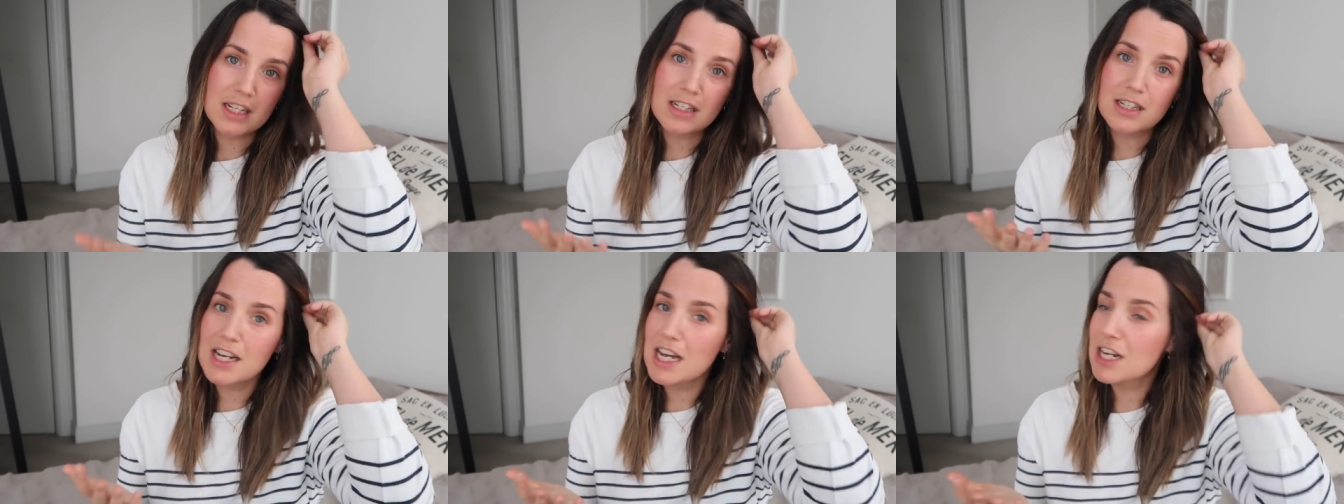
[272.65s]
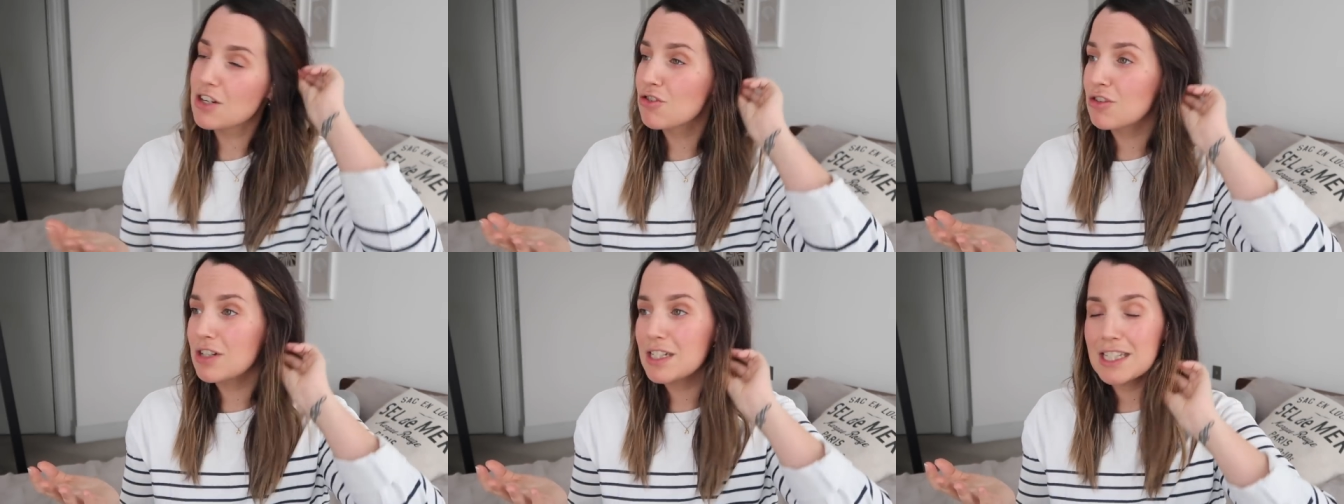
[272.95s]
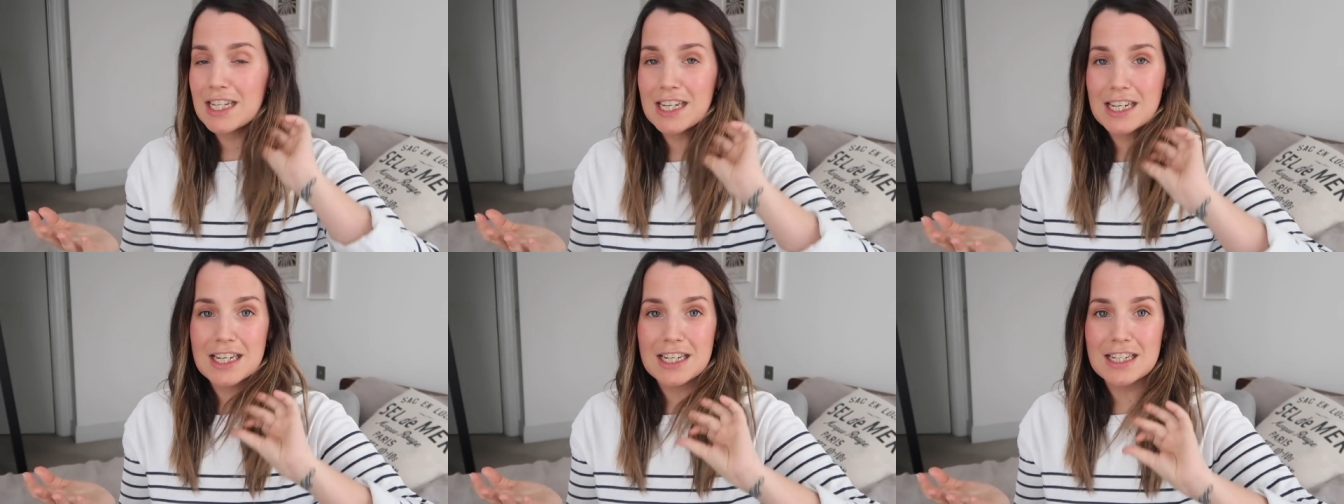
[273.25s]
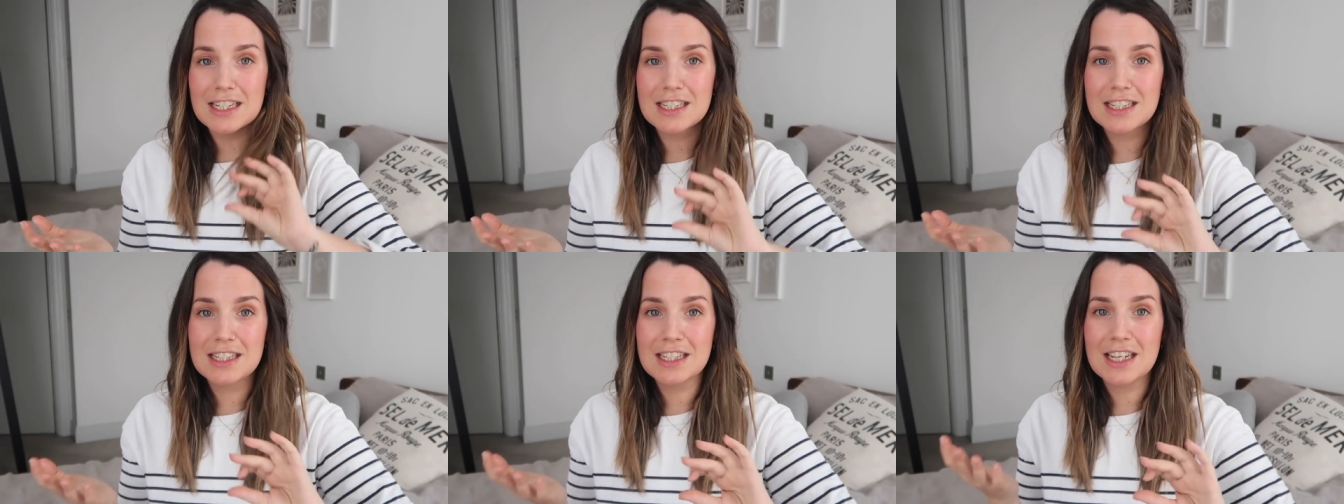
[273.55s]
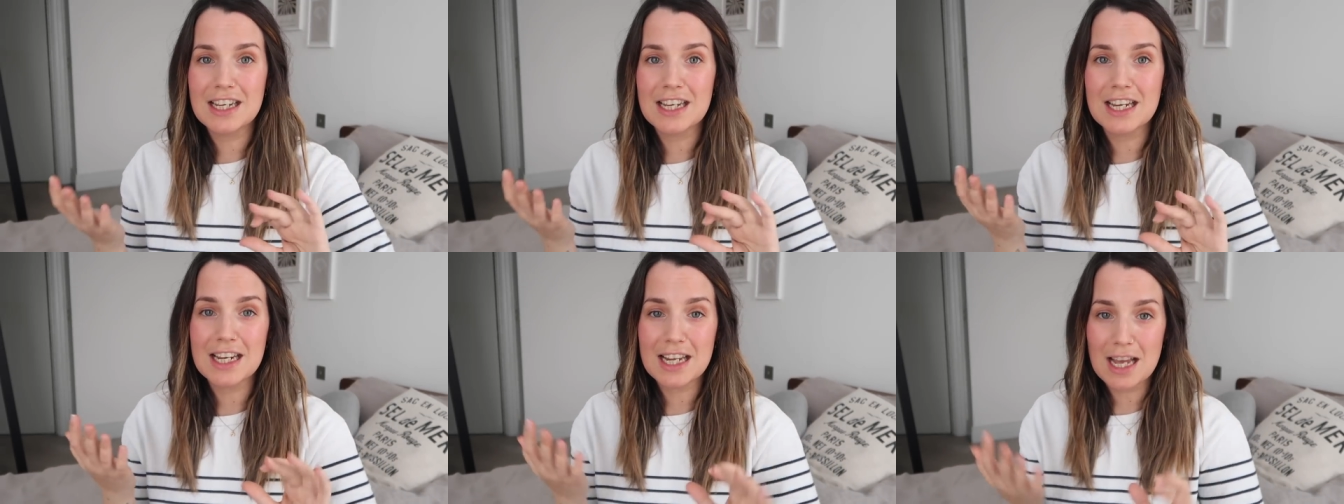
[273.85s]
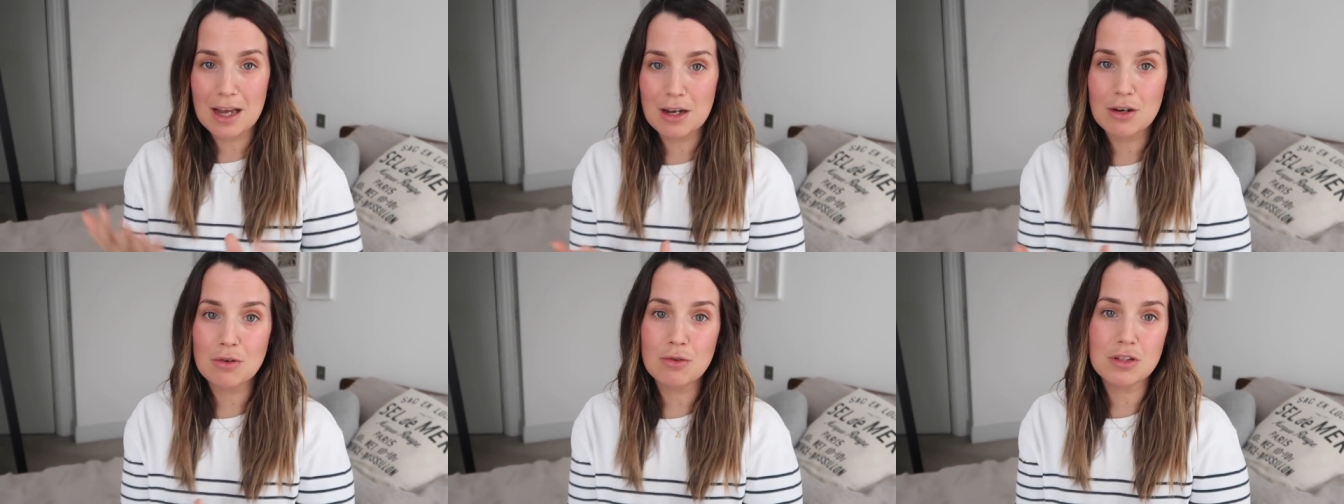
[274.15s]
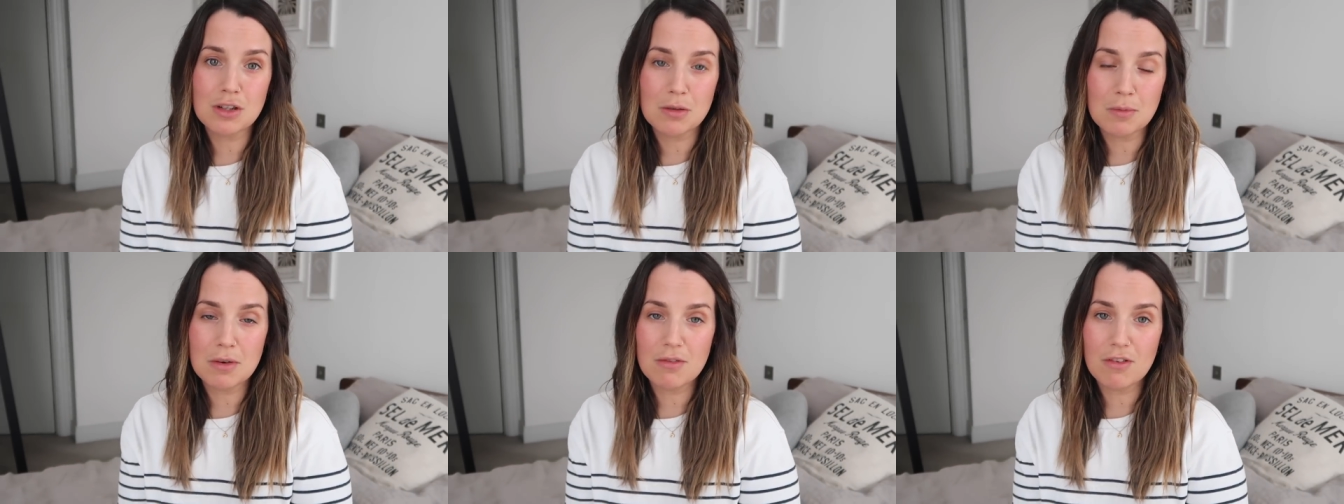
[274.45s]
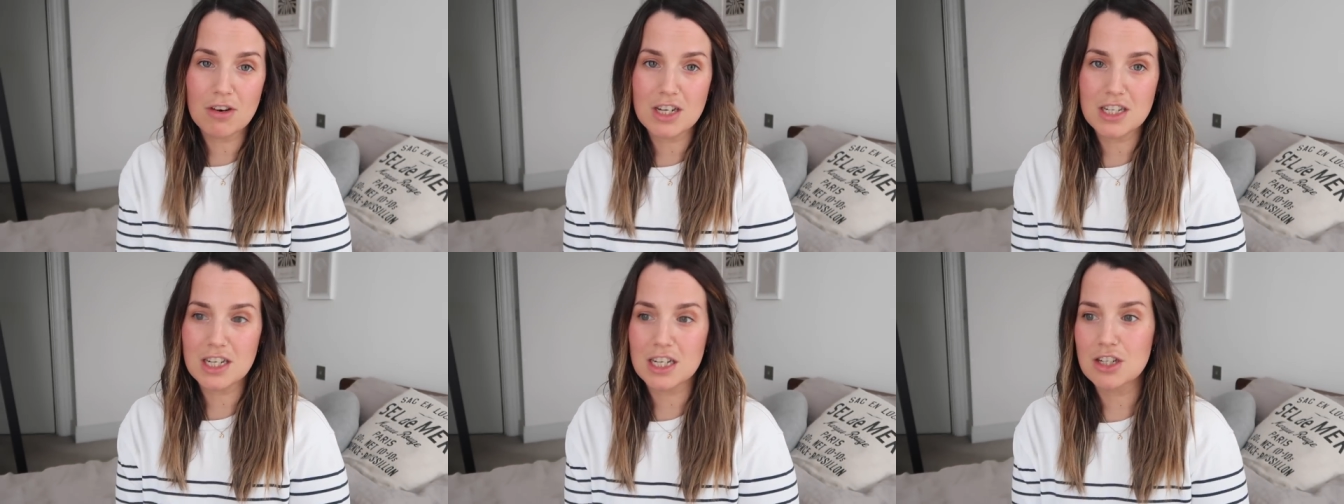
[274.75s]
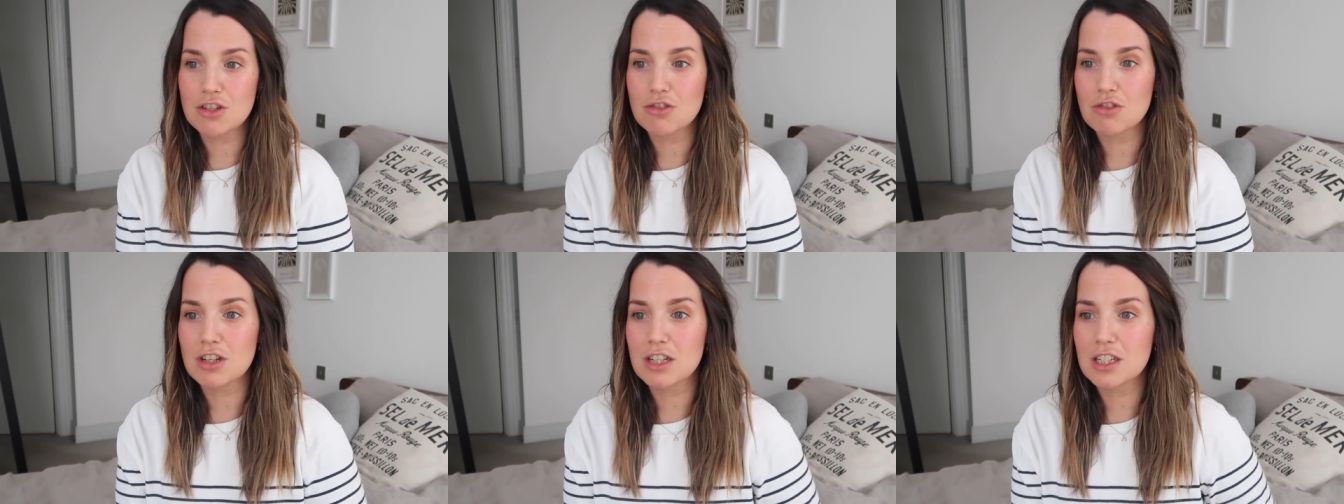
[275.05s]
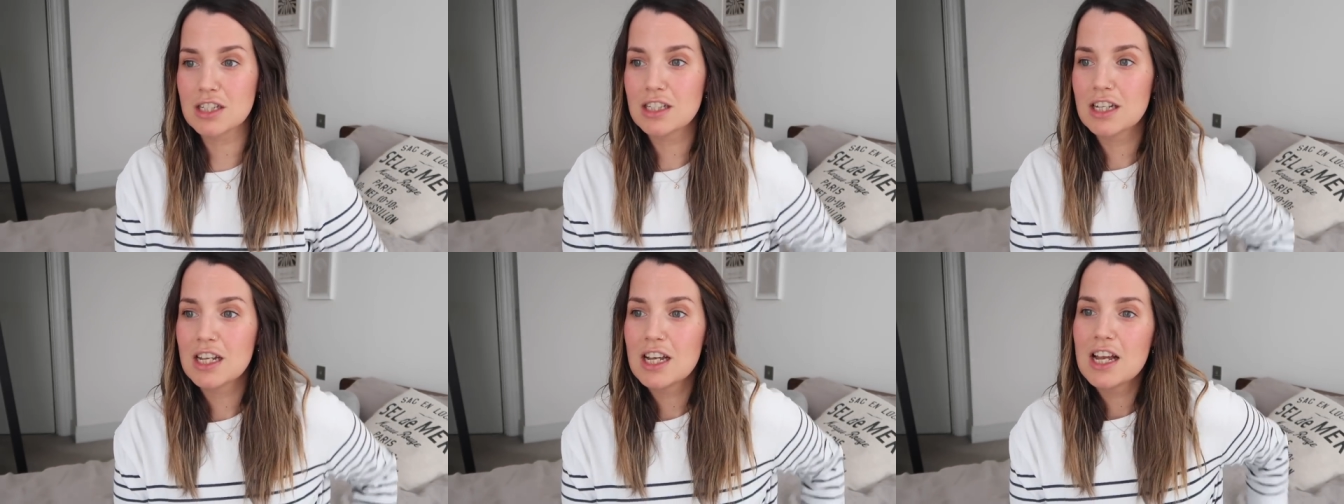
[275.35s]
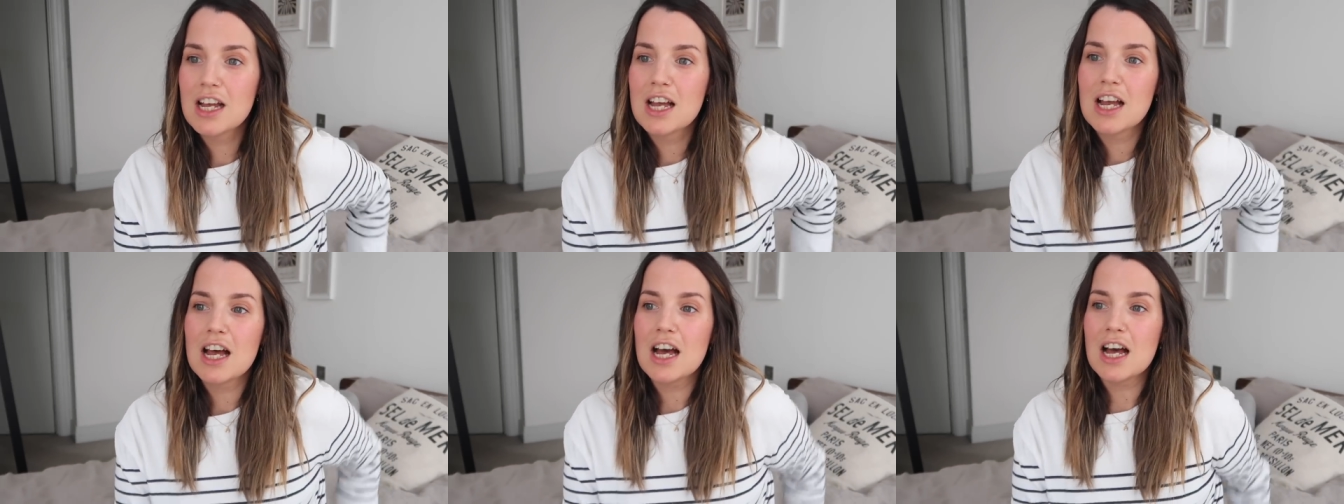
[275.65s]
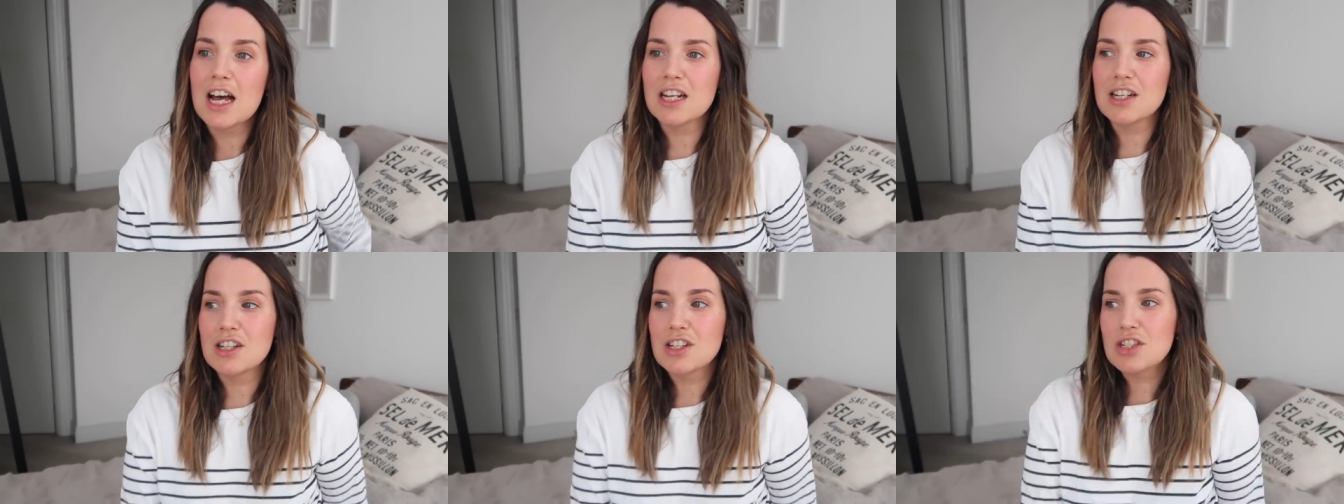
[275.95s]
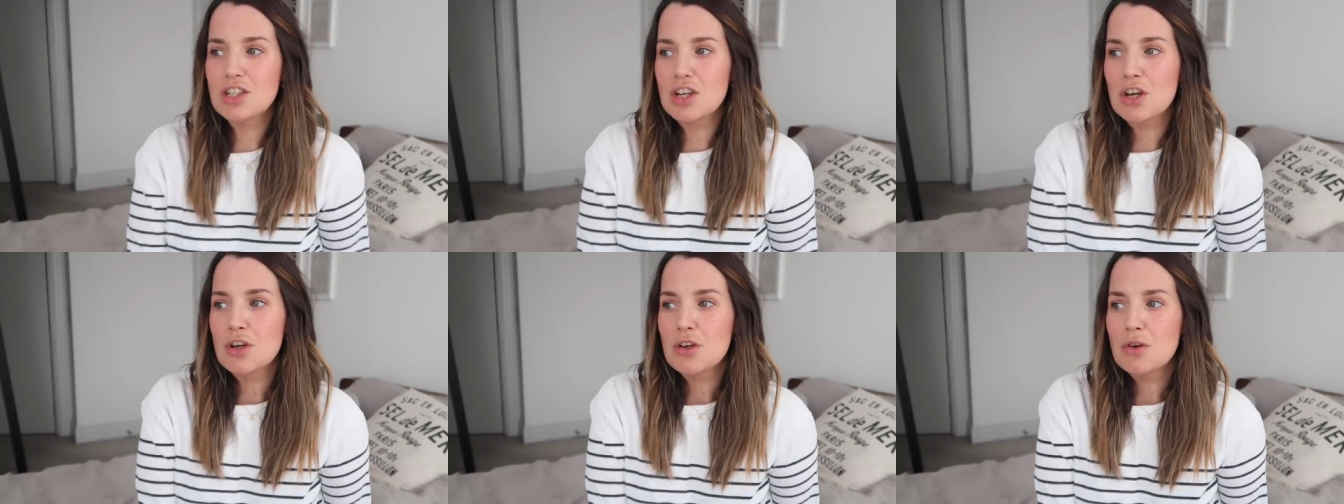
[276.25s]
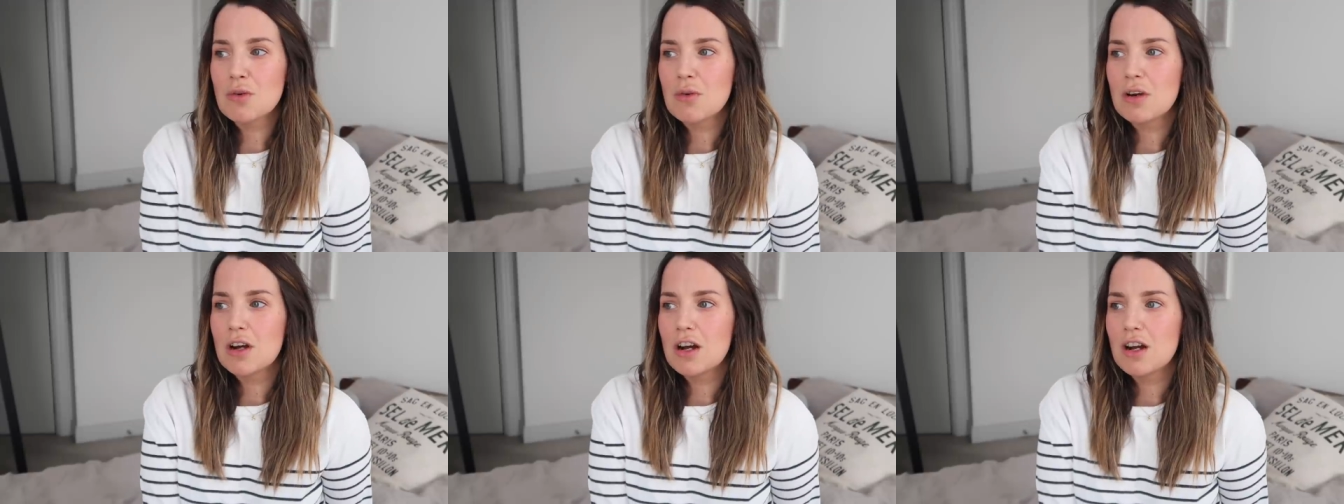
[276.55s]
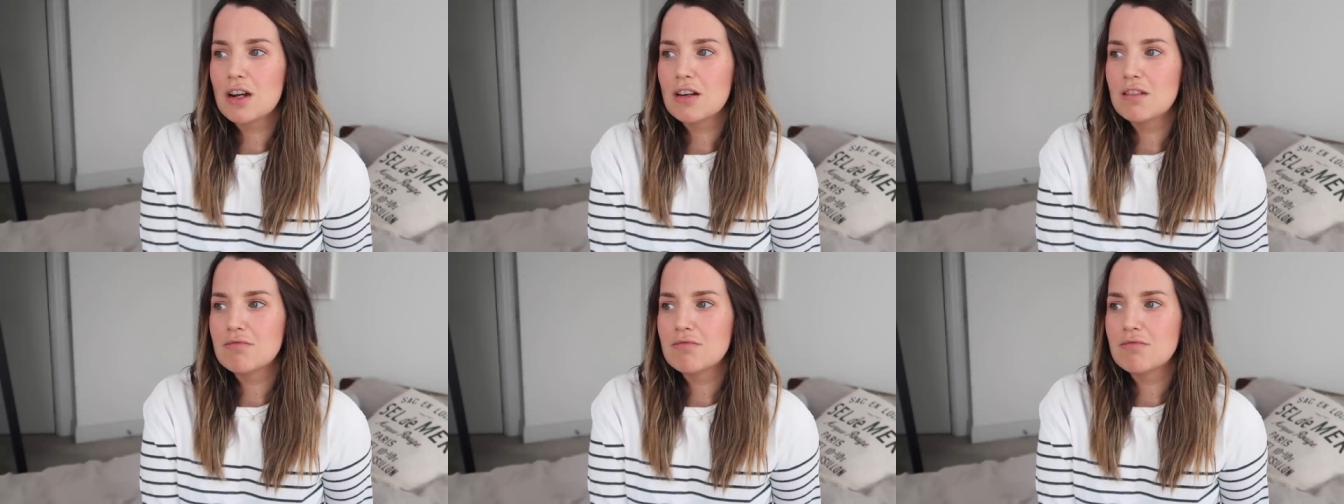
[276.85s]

As natural as it is, it can also be very dangerous. And so,